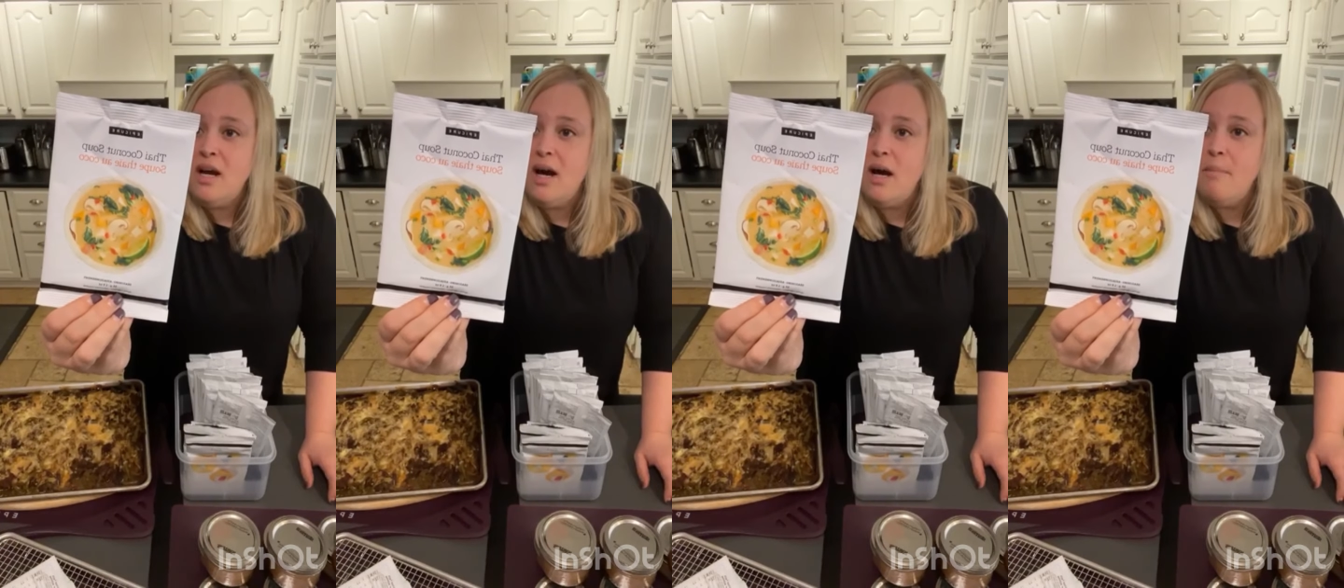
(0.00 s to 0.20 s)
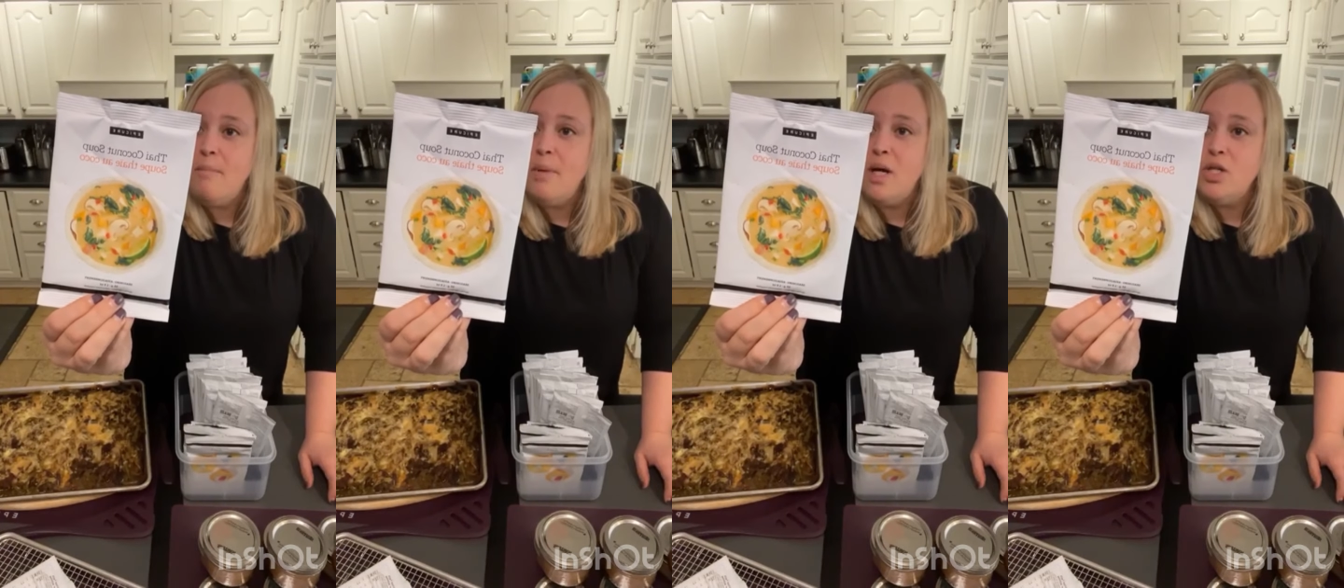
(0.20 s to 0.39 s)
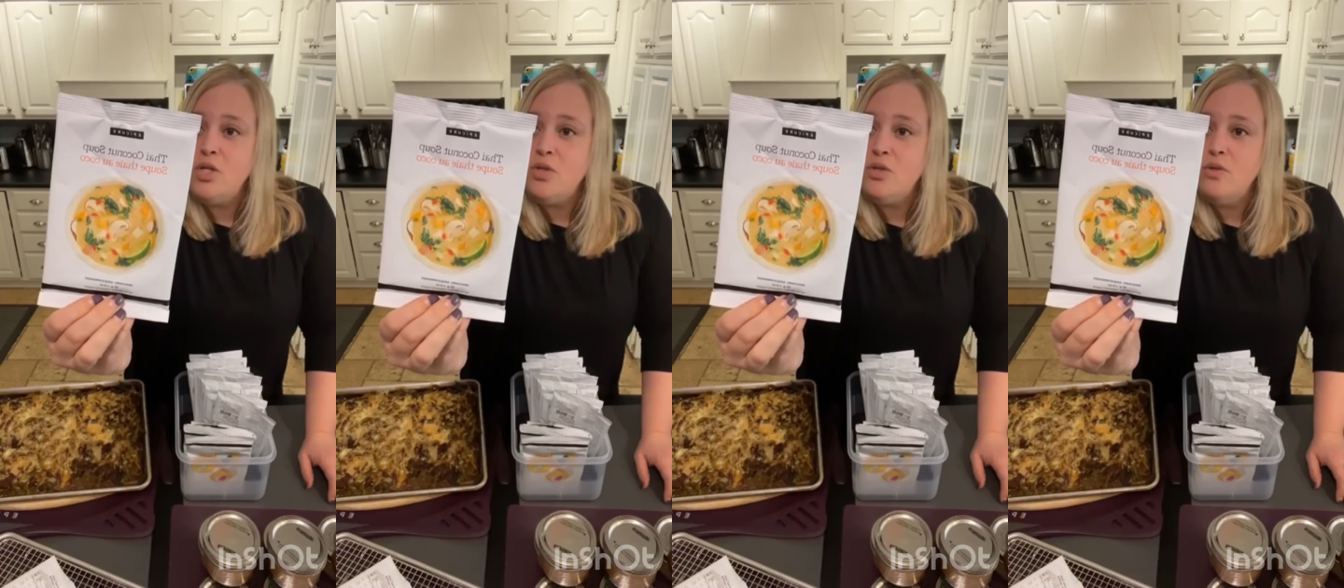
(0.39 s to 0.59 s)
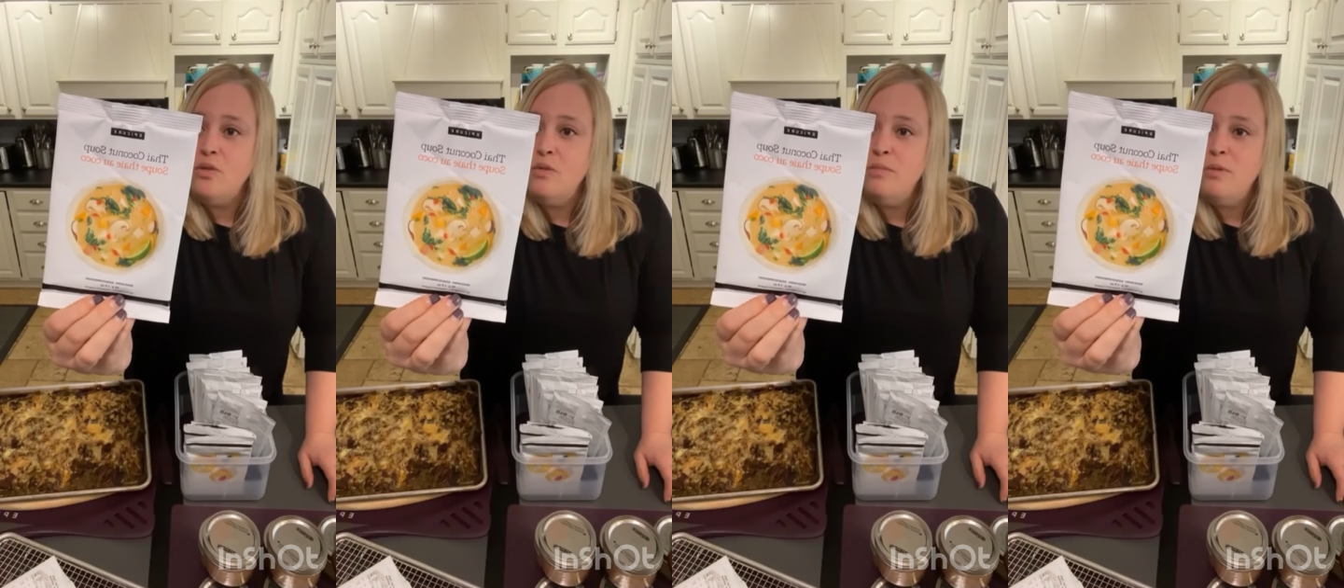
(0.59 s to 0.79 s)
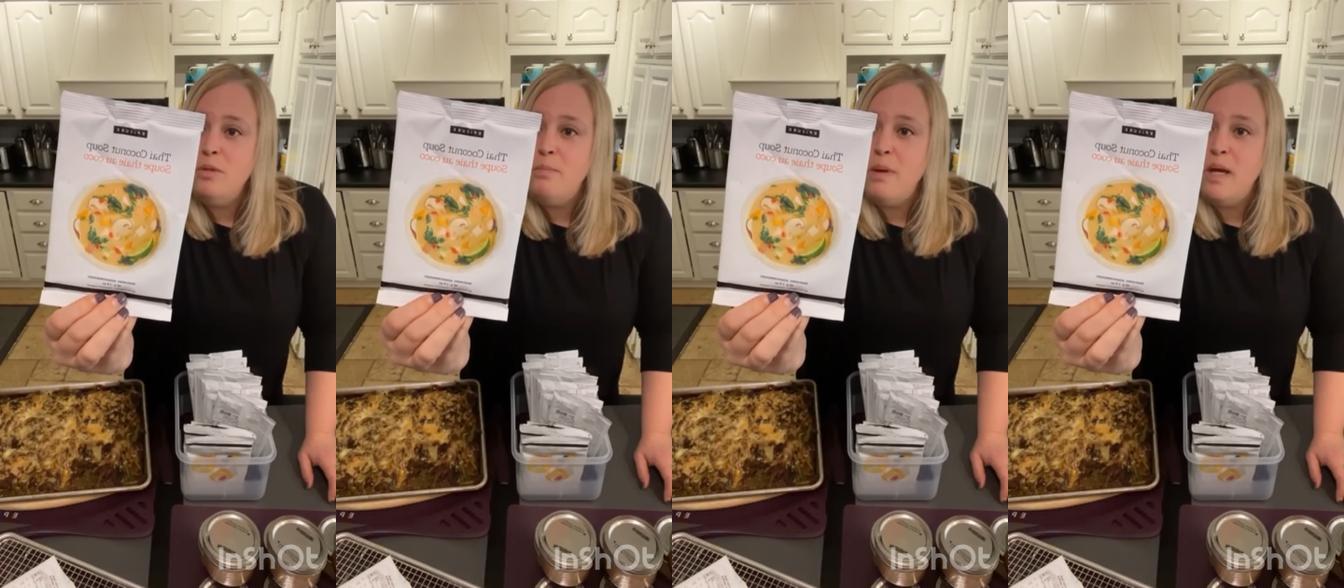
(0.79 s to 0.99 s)

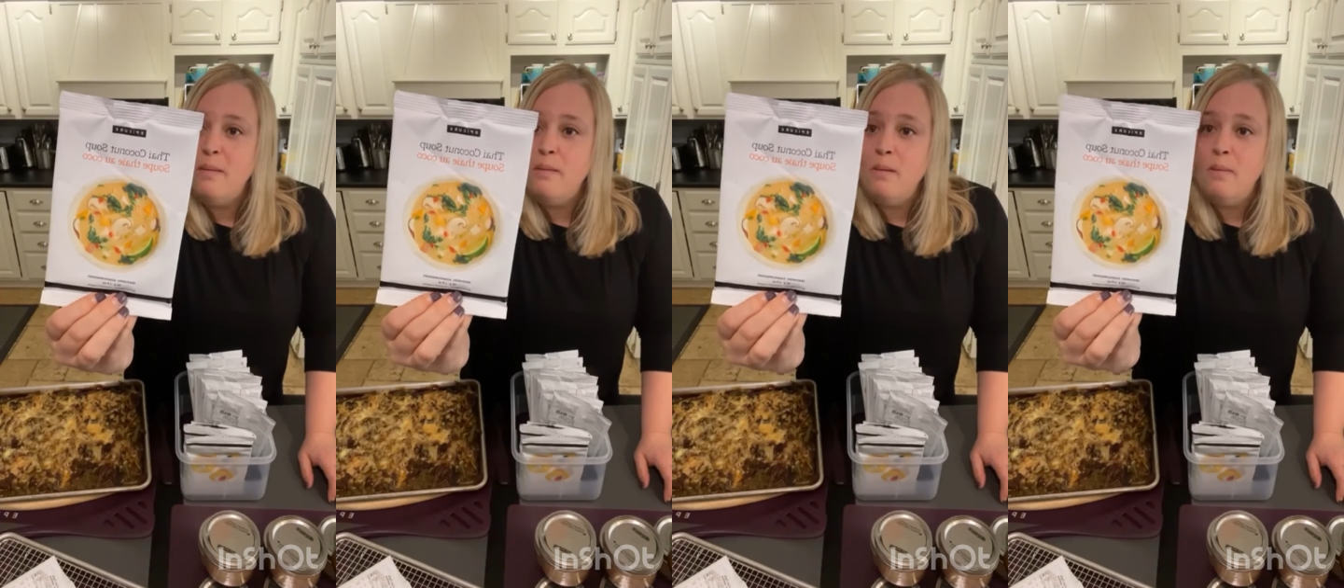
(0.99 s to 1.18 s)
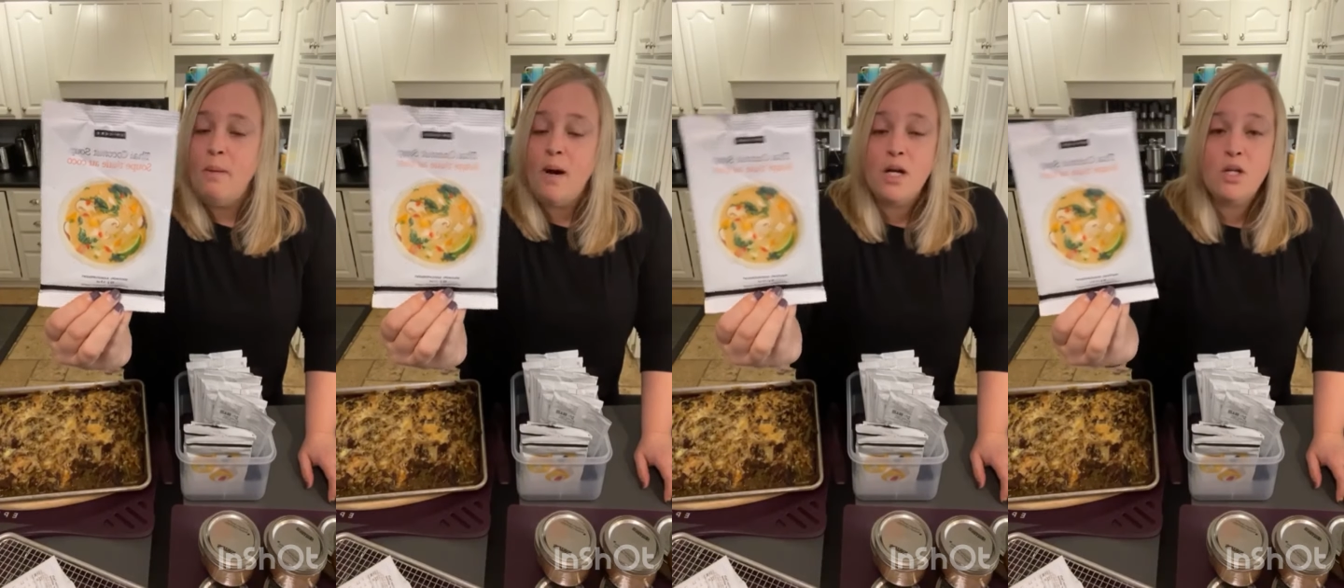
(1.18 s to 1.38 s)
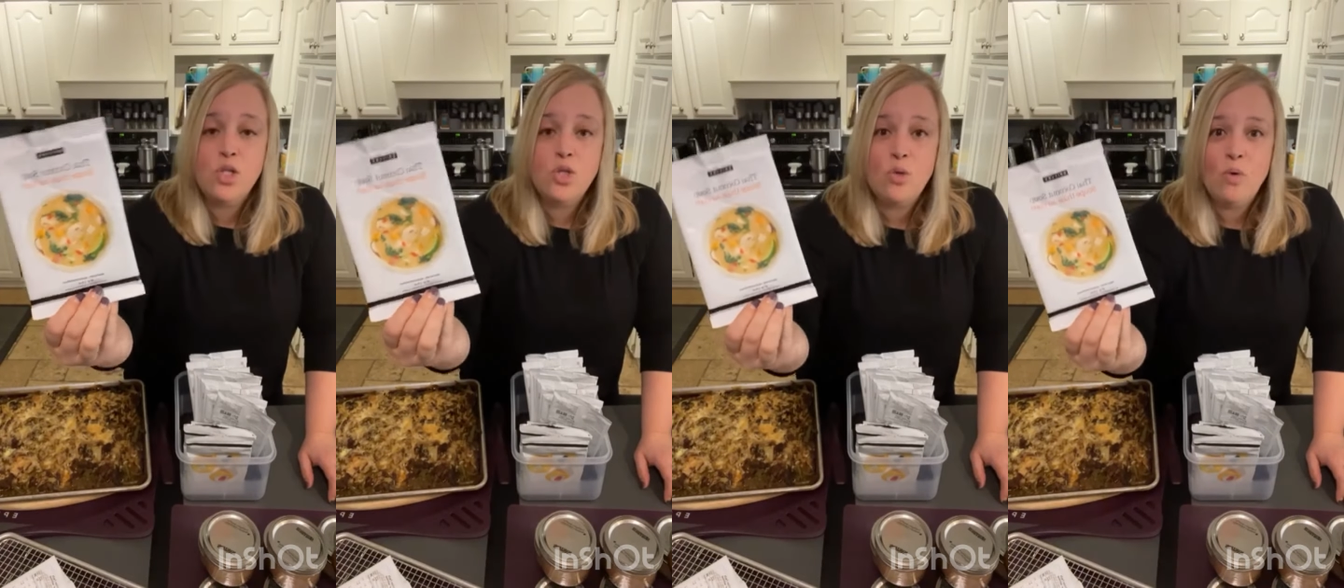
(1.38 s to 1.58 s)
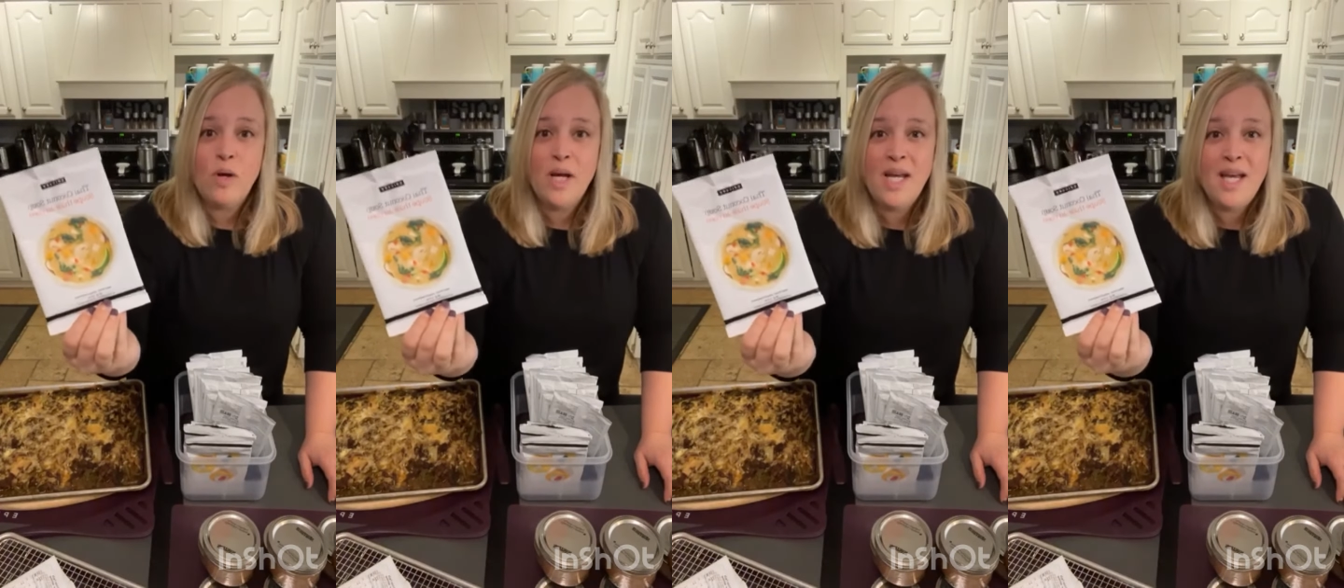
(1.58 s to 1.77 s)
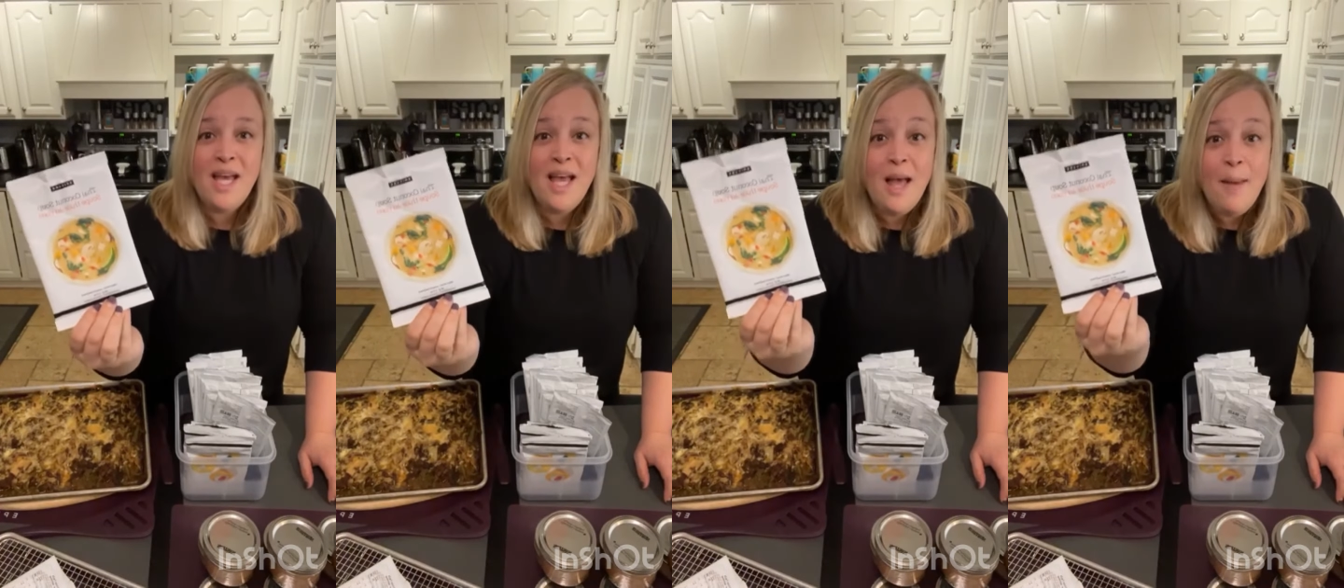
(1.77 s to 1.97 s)
mushrooms, baby bok choy,